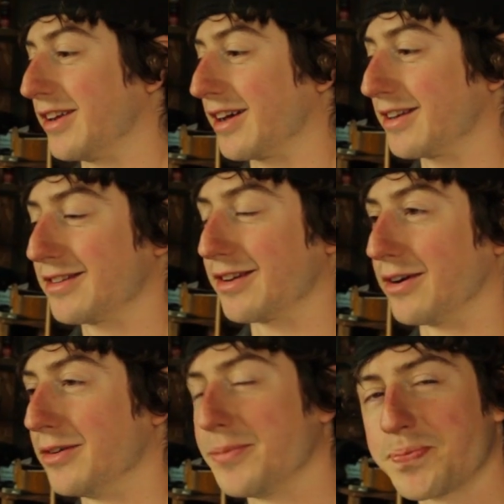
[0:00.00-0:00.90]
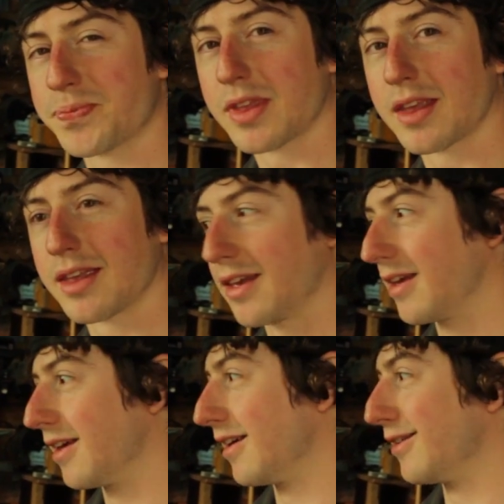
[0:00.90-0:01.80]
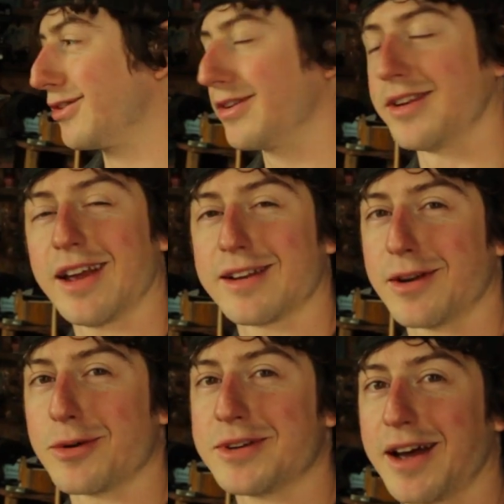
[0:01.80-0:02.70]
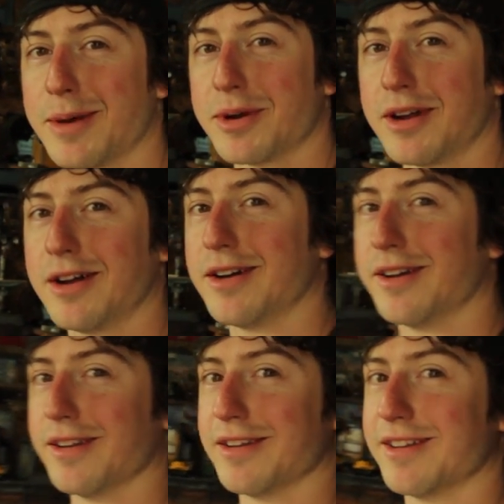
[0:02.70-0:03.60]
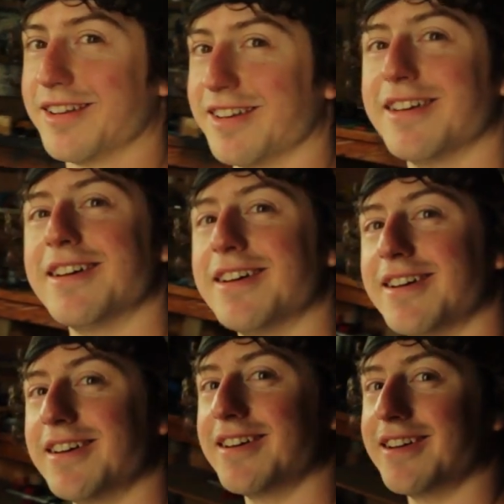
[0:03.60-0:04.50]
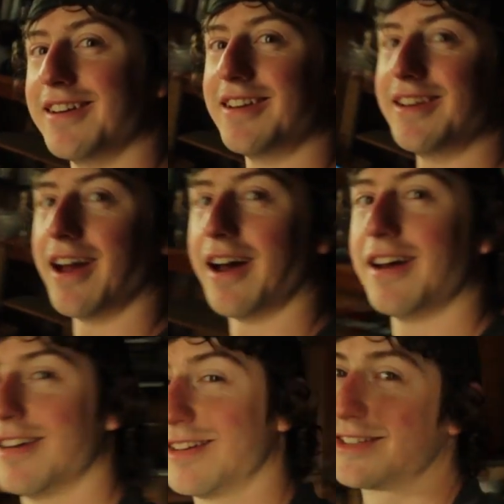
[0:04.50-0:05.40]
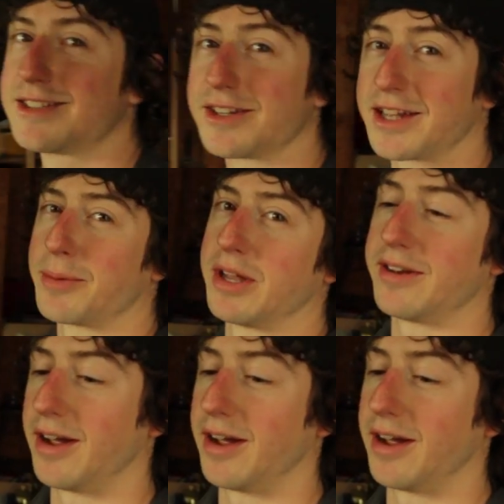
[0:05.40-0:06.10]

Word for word: seconds, so should take no time at all. Yeah, still take a bit of